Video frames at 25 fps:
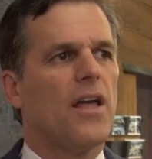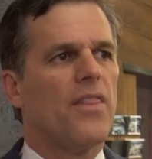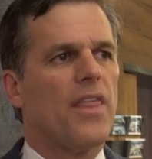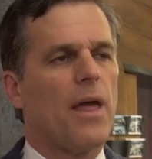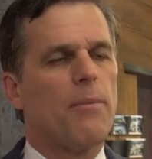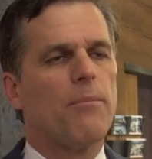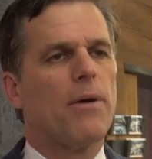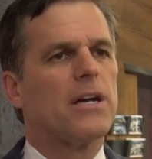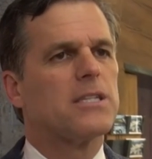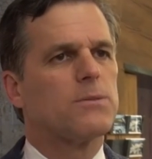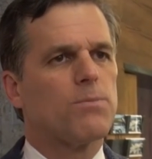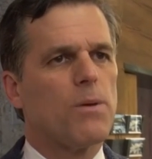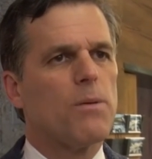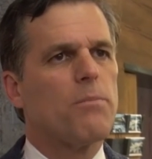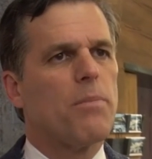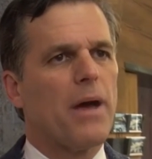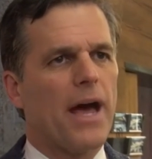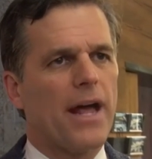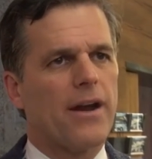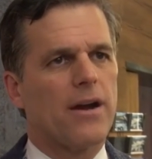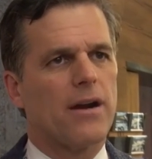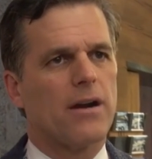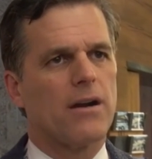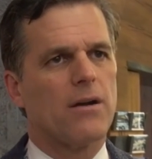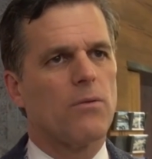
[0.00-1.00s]
They must be
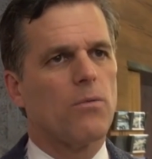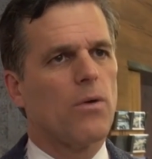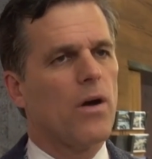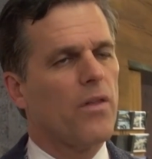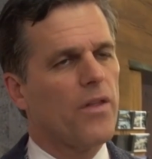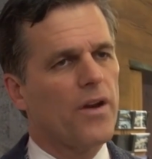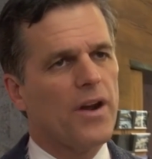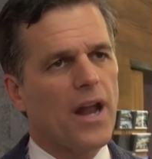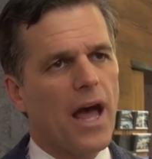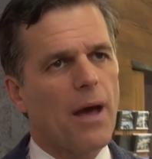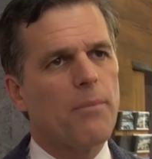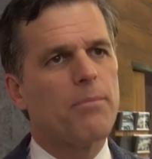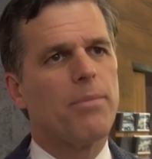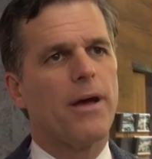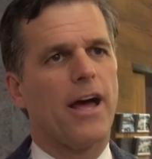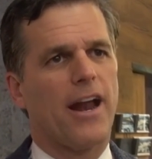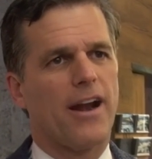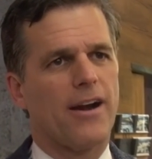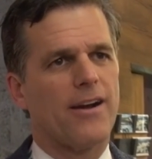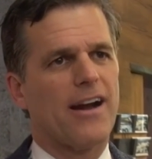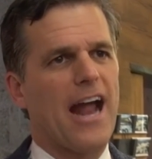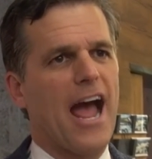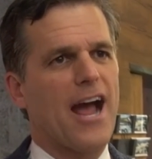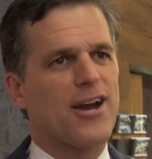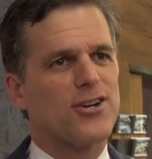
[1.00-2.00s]
better. Well, they're not
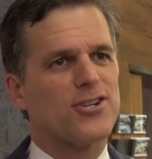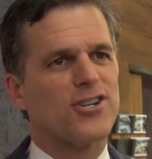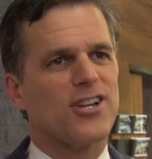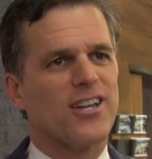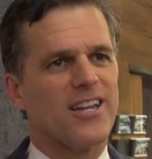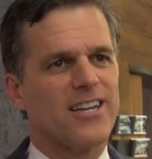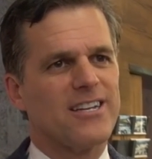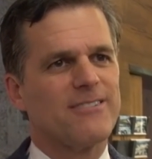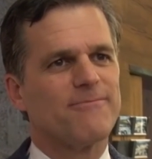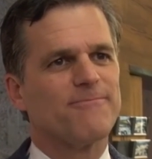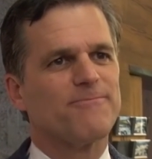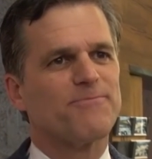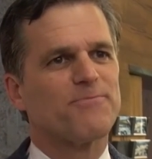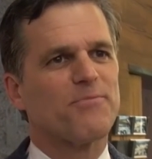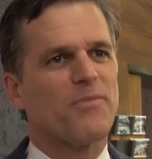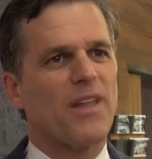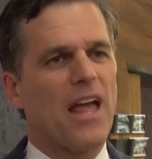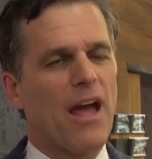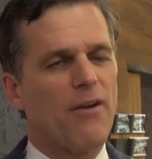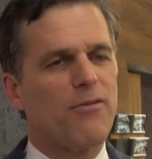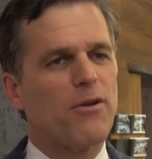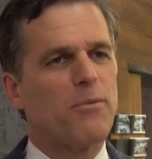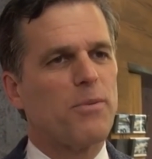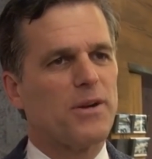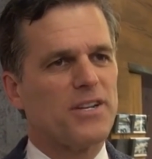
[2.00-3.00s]
better, actually.
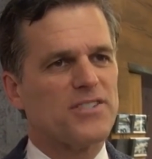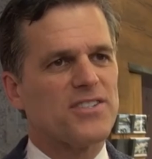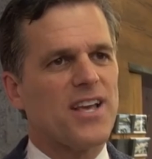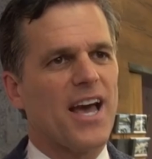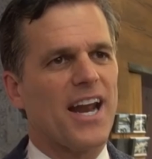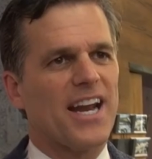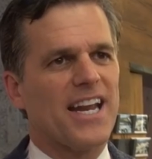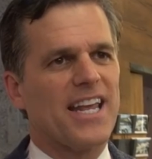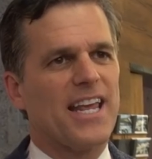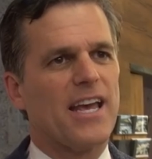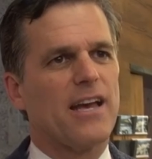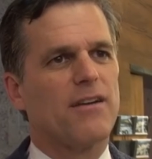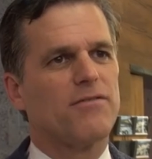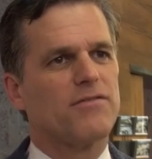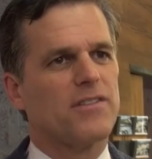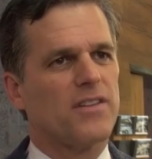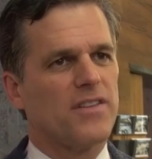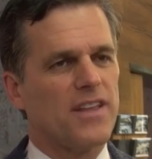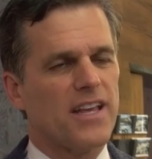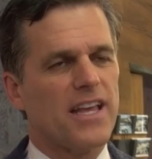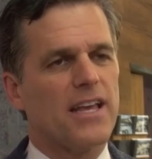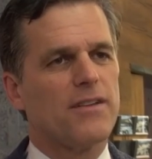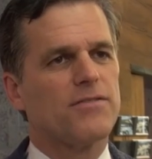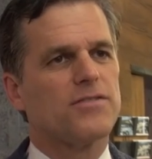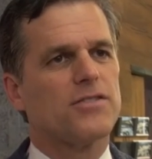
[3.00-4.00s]
Everybody's got a gift,
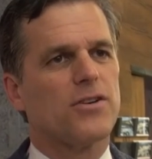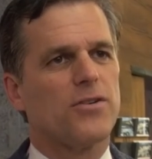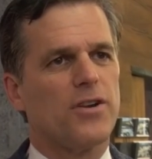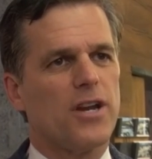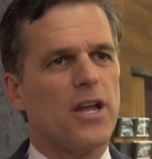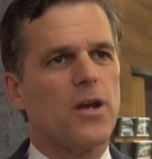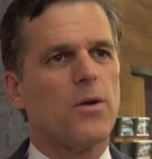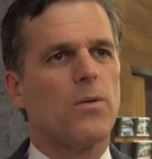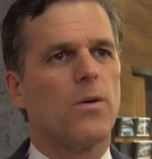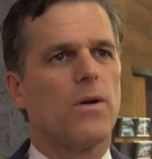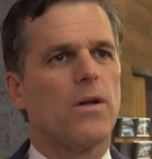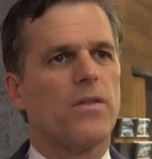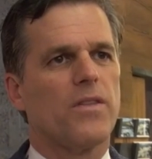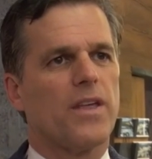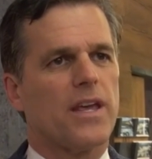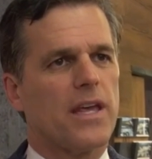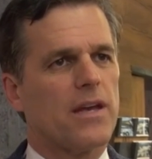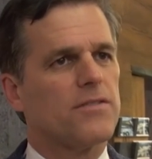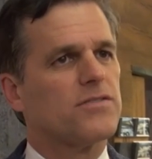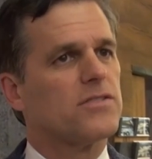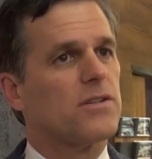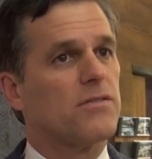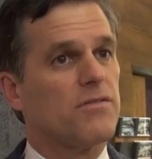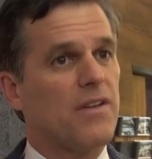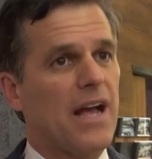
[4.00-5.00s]
and the gifts are equal, and the
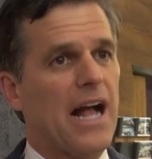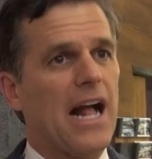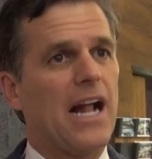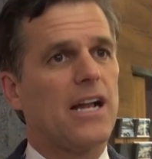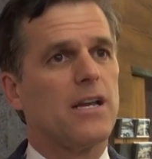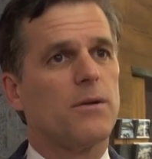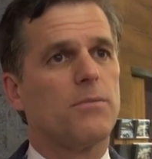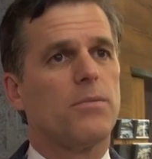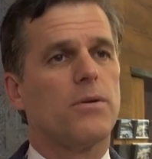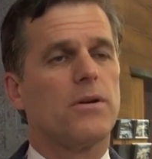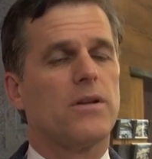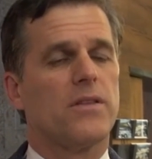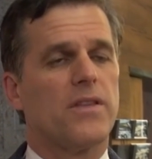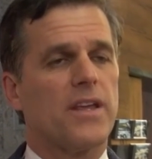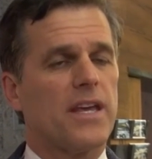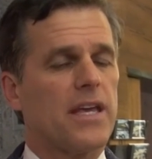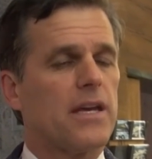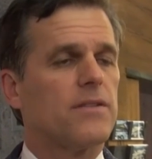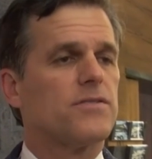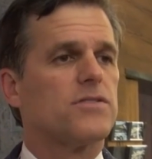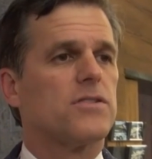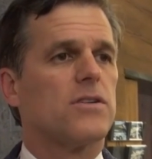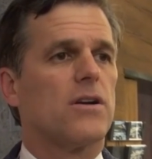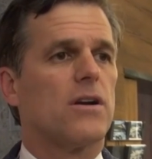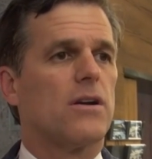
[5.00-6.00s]
gifts are valuable, and the
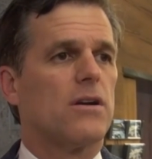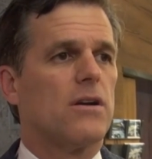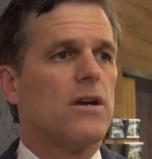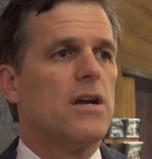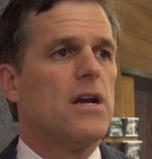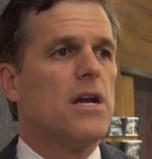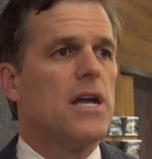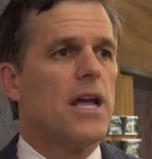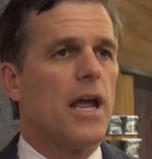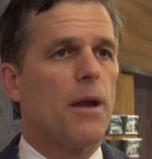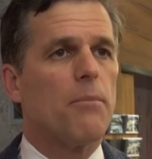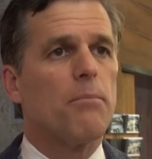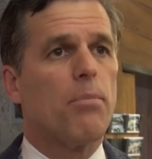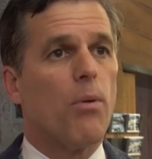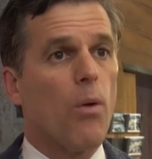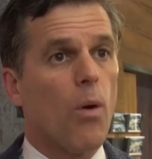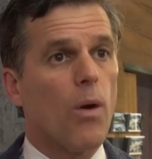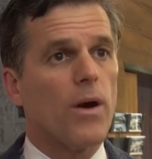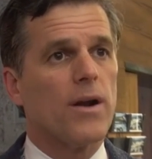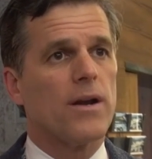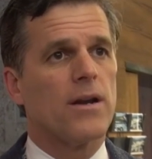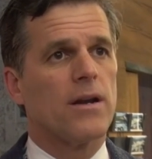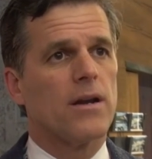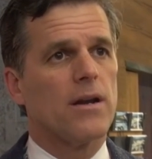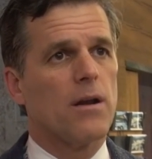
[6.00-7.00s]
gifts are
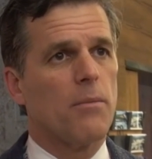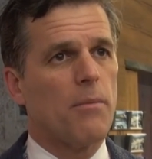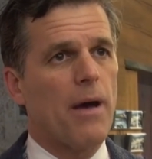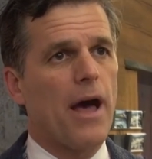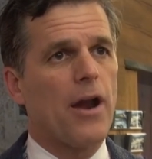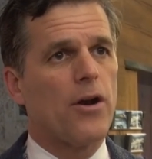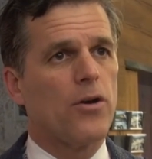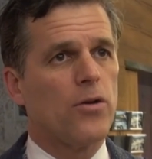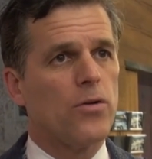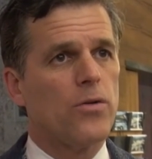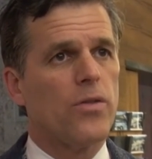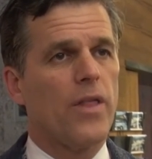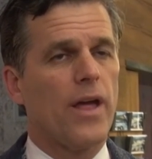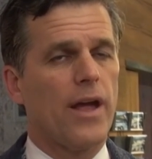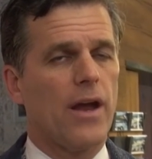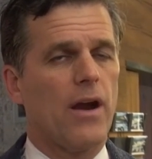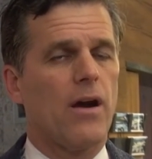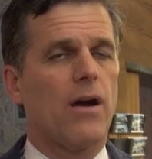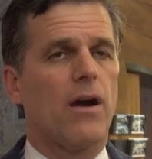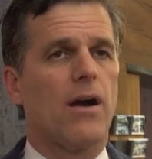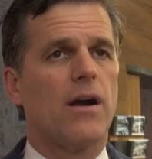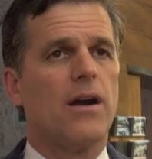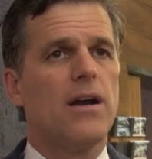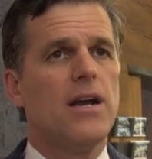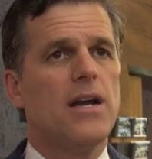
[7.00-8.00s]
important, no matter who they
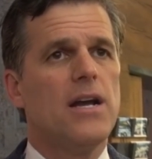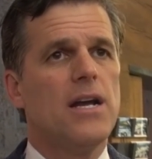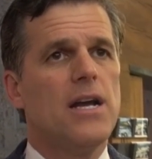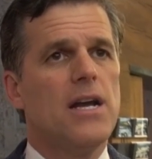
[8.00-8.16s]
are.